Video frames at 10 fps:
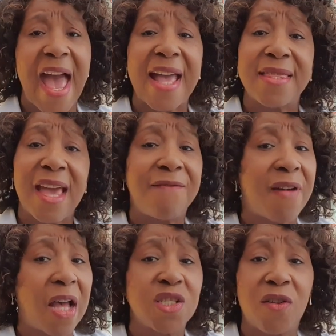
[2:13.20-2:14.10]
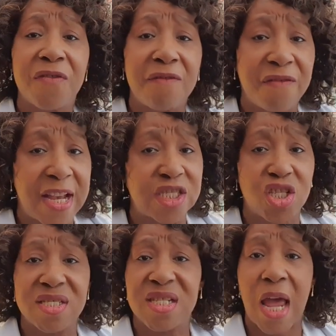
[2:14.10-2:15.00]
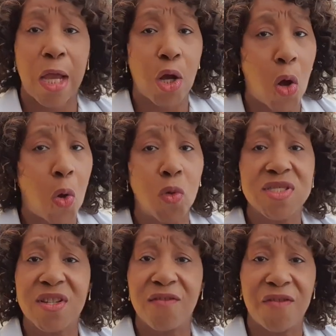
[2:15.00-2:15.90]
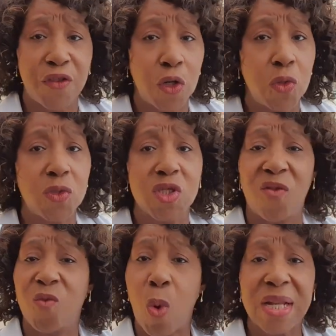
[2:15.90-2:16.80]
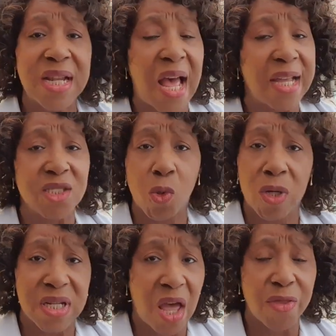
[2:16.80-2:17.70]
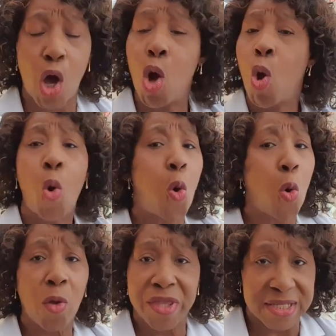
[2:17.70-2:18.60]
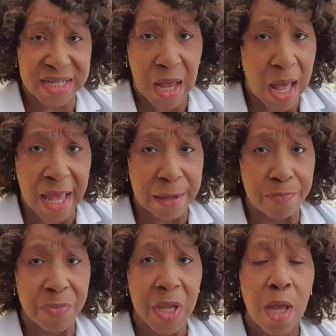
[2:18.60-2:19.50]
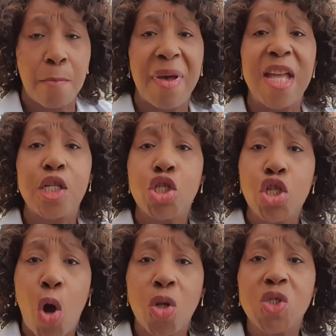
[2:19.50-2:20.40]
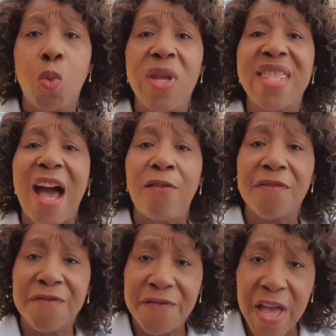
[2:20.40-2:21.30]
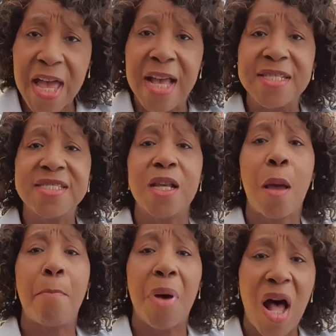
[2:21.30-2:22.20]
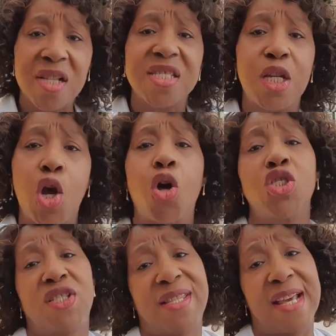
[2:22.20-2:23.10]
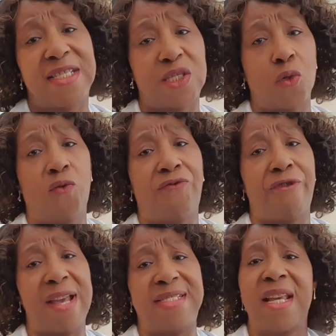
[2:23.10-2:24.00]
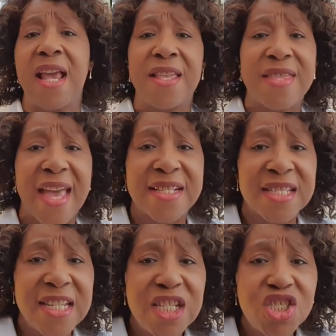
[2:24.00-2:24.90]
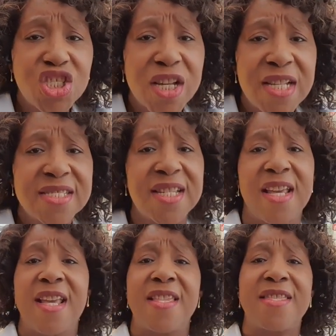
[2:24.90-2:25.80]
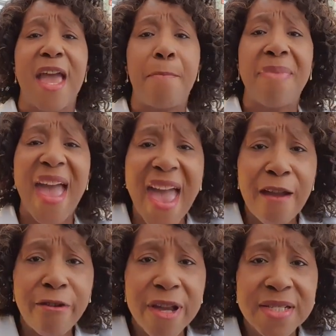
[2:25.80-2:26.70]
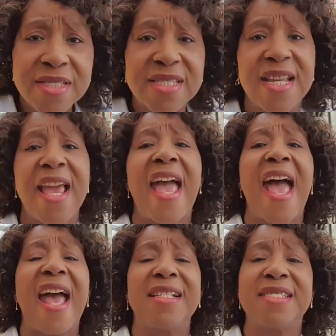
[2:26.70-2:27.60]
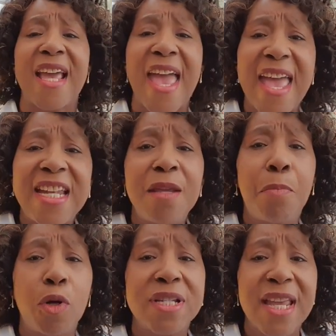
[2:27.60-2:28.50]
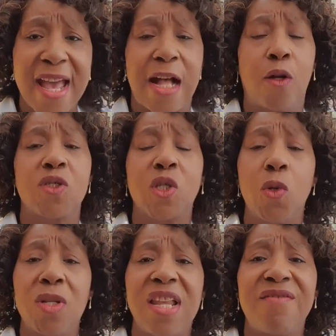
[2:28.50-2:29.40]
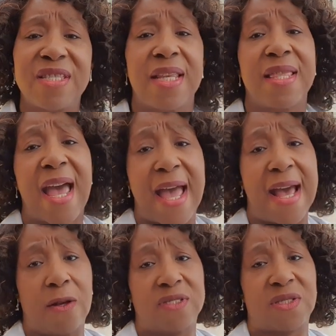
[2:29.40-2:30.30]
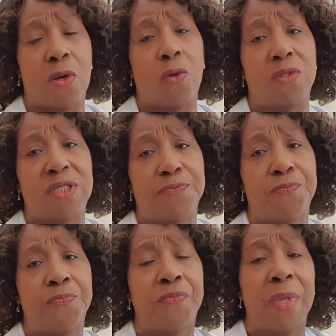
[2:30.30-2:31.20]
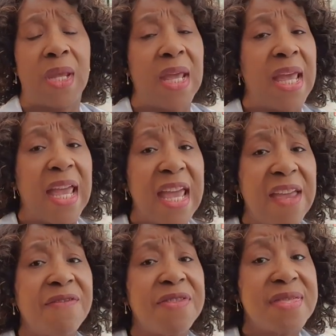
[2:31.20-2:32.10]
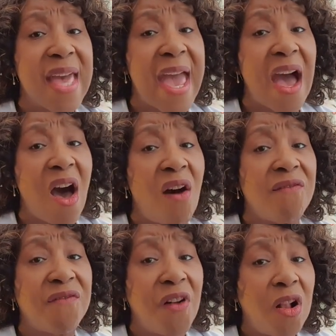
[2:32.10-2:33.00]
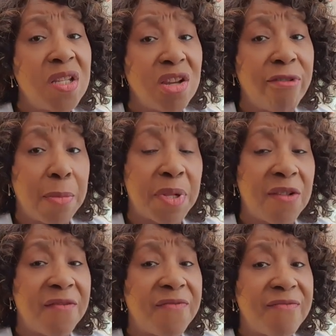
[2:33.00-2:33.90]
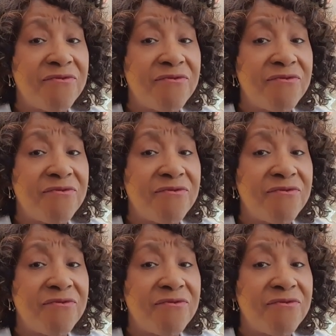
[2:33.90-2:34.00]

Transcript: and they fight off infections like colds and flus of one kind or another all the time, but not without first passing it on to their school friends, their teachers, their parents, and anybody else who lives in that household. If there are vulnerable